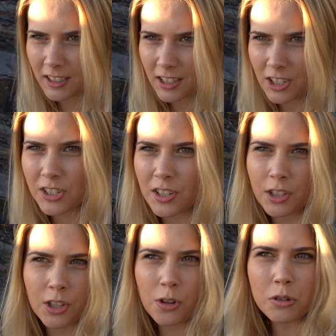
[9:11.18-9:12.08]
Because
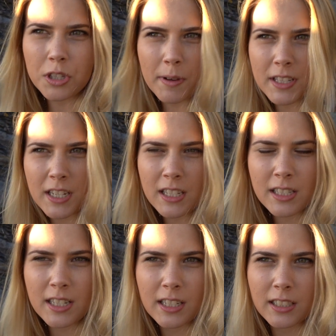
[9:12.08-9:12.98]
the automatic
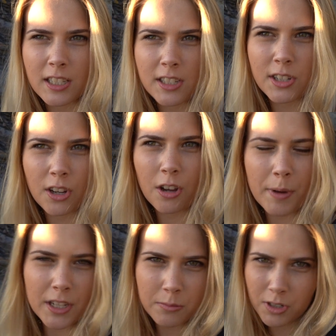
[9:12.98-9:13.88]
instinct is to go
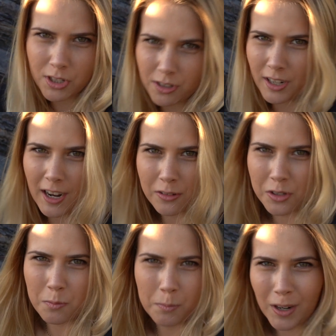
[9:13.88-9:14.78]
back to my student
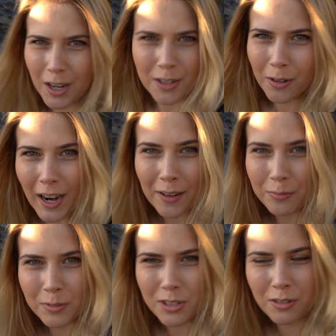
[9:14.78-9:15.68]
house, but I don't have
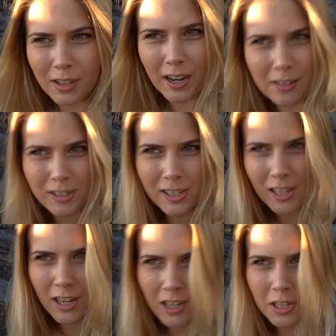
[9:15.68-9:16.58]
my student house,
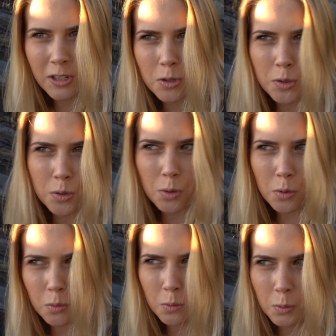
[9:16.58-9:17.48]
so...